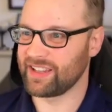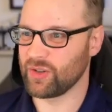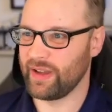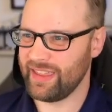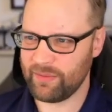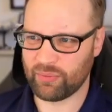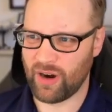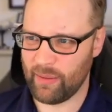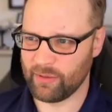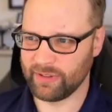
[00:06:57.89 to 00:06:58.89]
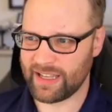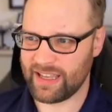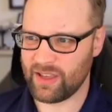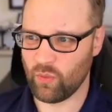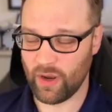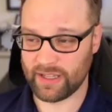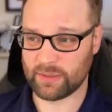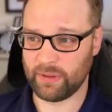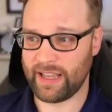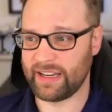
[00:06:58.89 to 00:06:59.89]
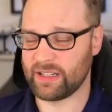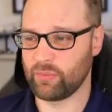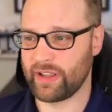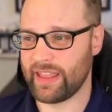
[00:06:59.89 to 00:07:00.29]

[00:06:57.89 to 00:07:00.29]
So I think probably he was planning to bring that